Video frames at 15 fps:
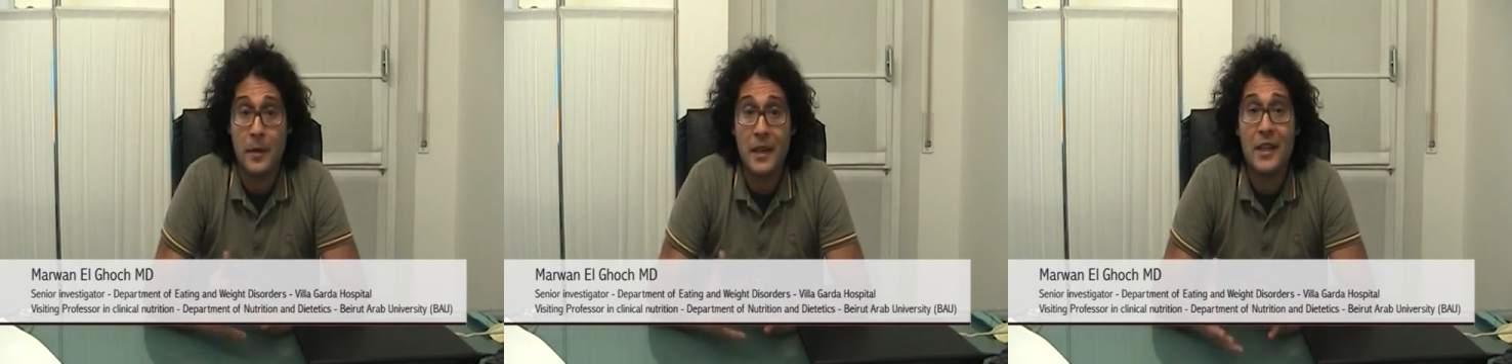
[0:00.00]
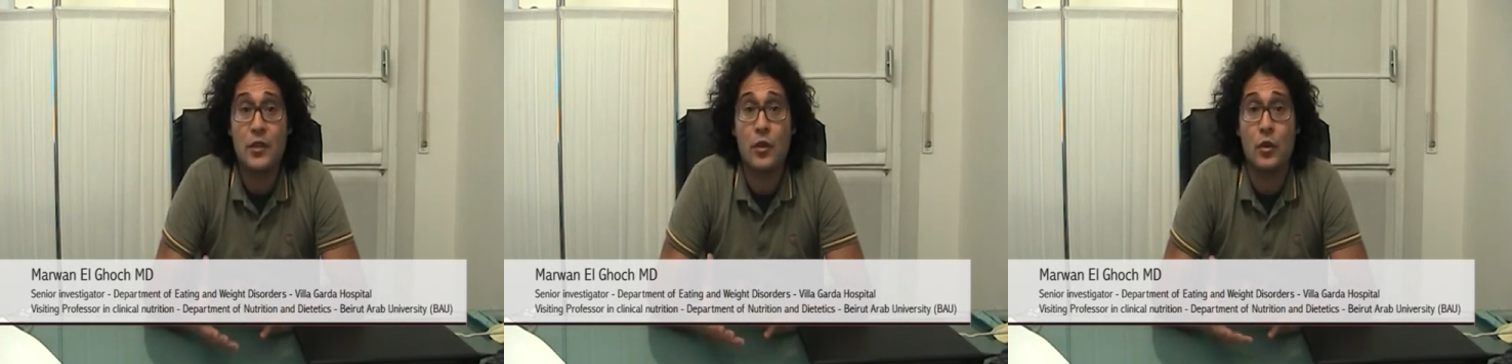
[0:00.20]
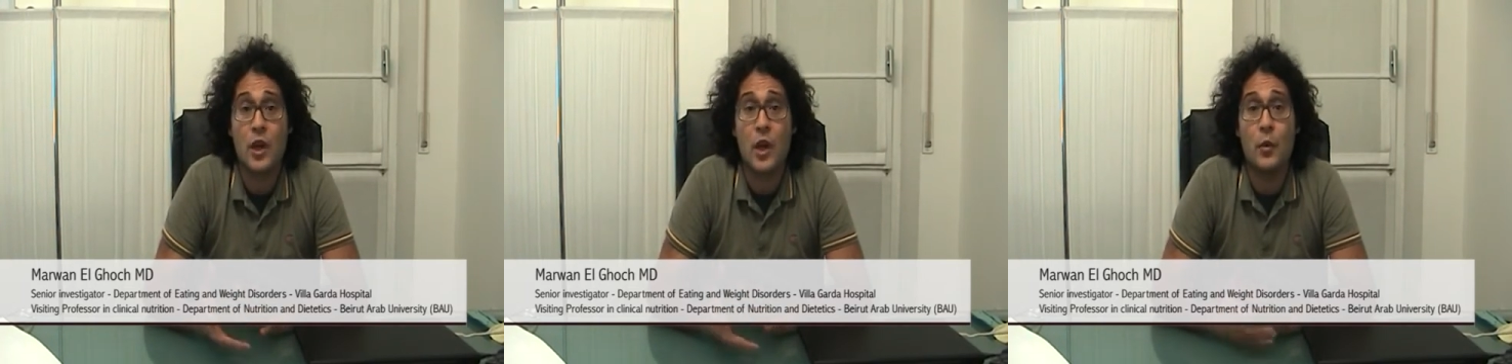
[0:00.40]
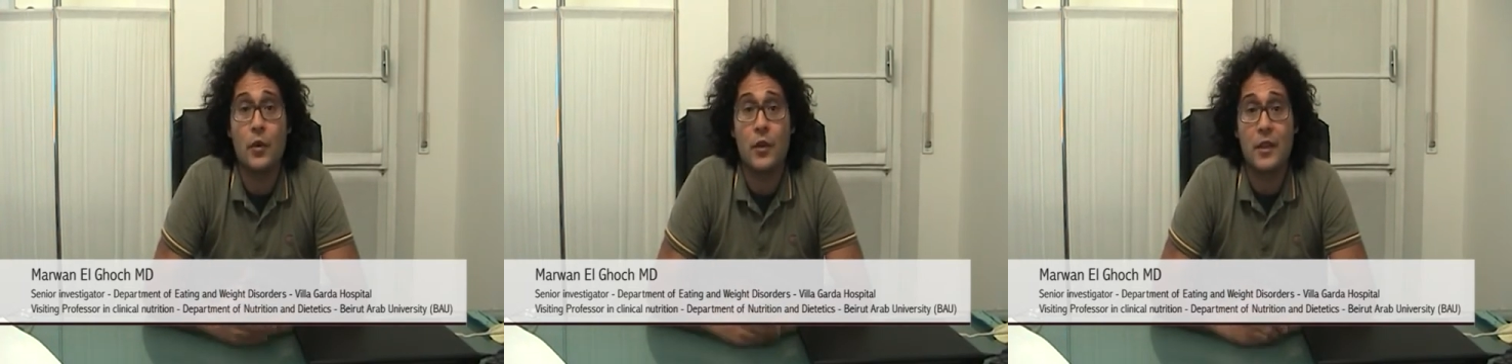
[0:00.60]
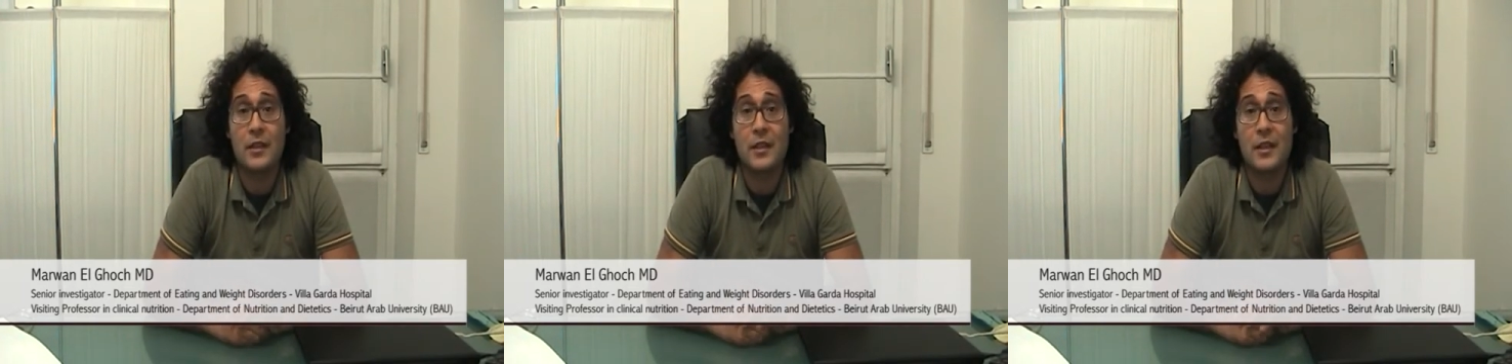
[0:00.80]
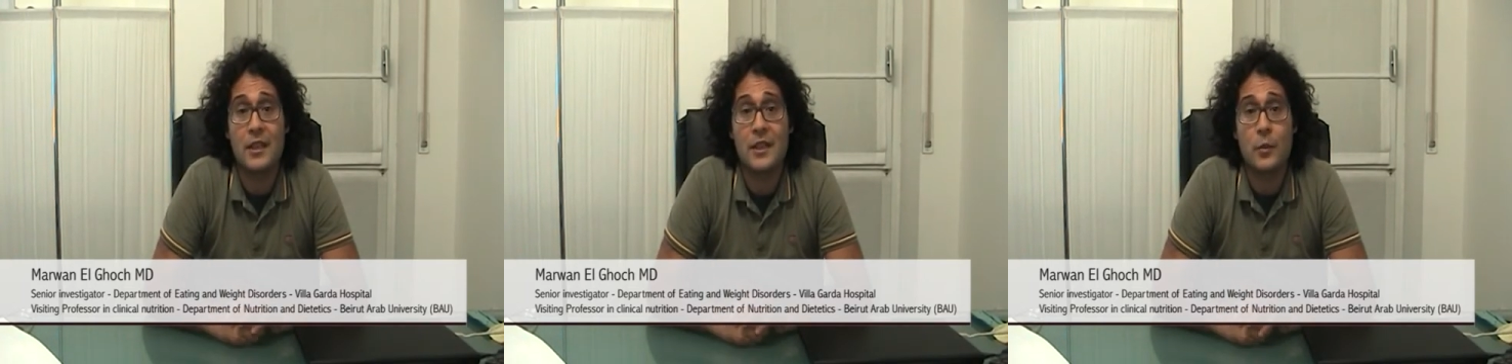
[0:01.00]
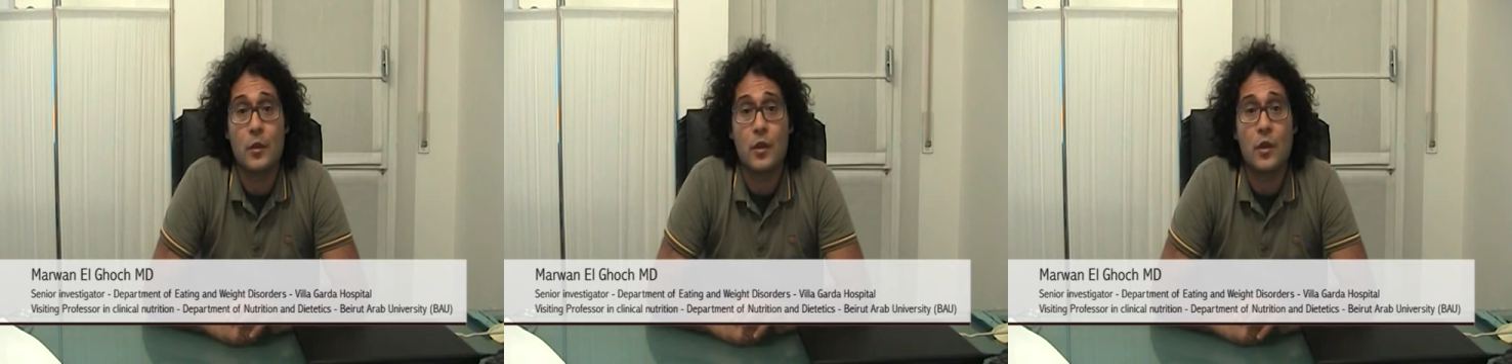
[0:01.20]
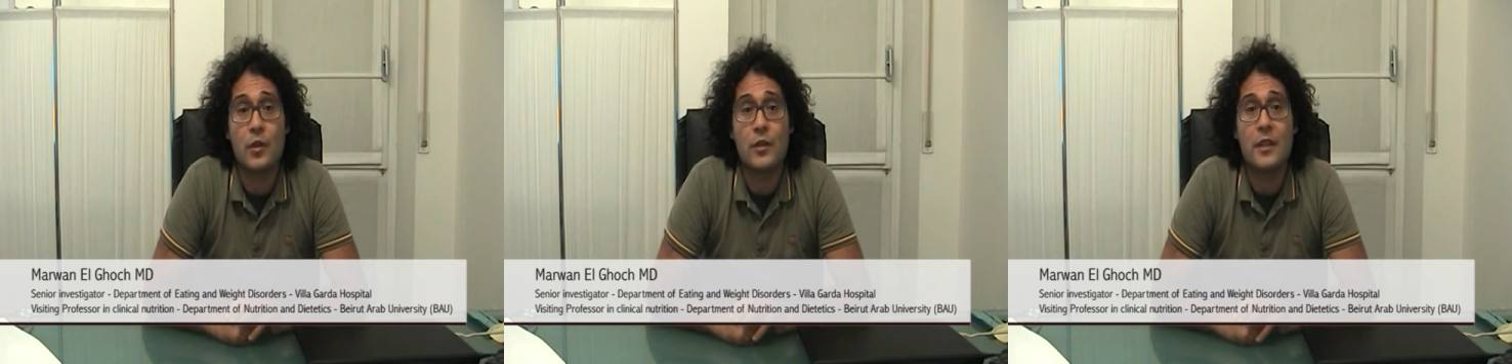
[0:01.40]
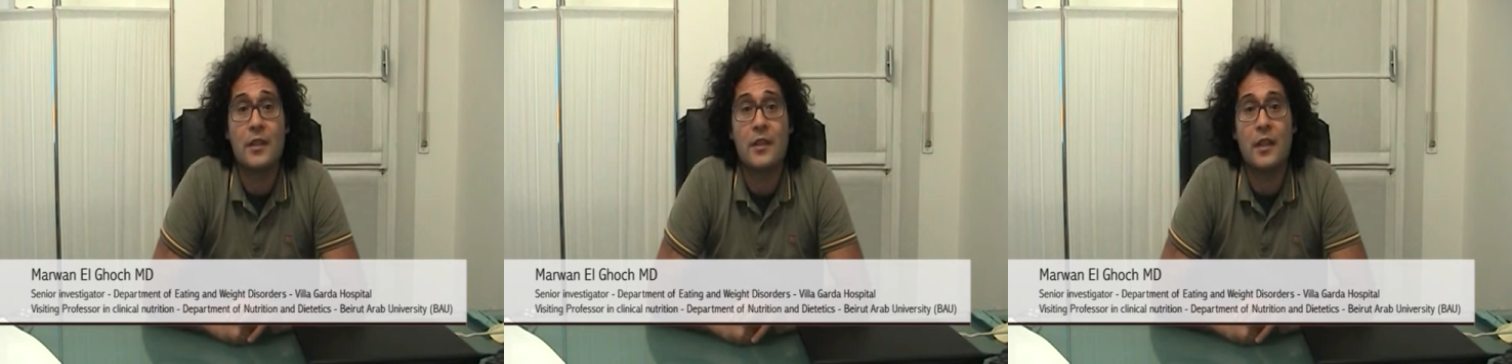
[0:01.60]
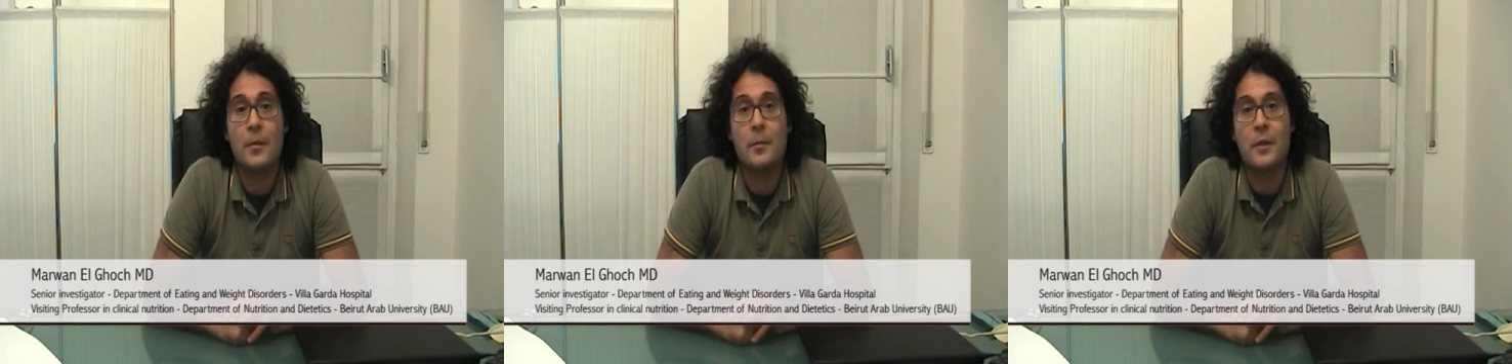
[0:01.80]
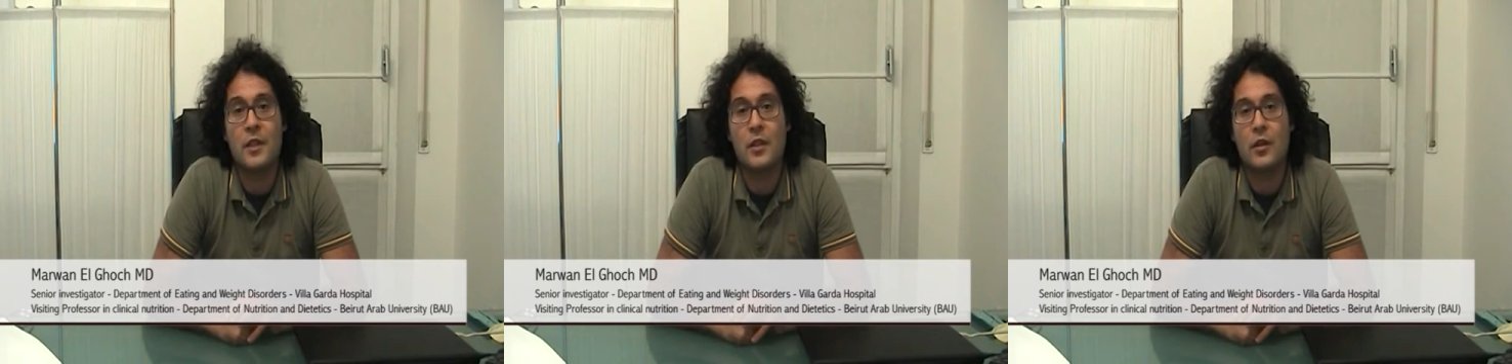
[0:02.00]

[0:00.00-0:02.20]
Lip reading: Based on our results, we noticed some